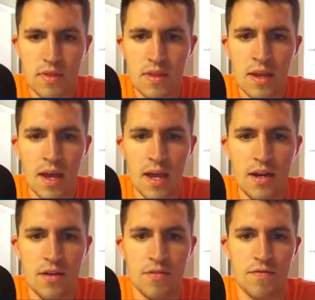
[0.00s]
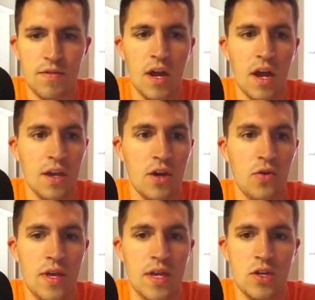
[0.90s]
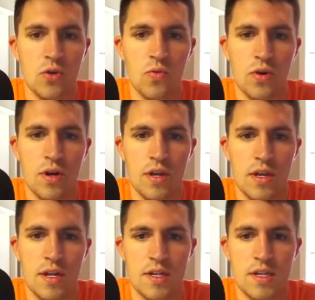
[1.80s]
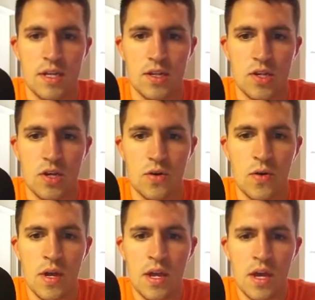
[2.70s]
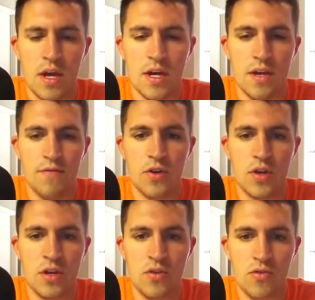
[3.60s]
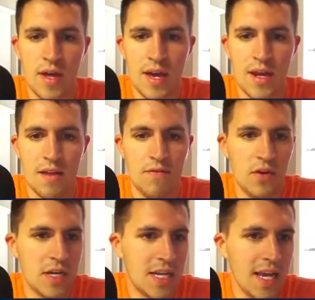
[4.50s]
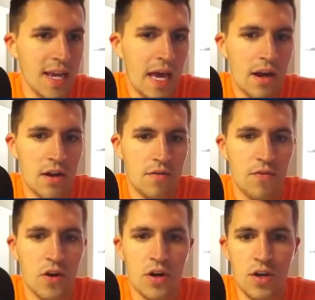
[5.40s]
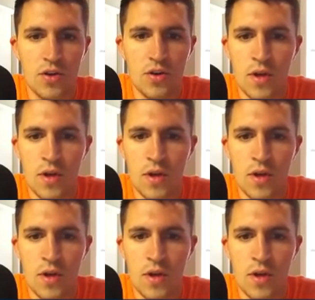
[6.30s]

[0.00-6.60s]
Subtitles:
kind of not go into one in a sense. So if you can do that, if you can take out an Inferno,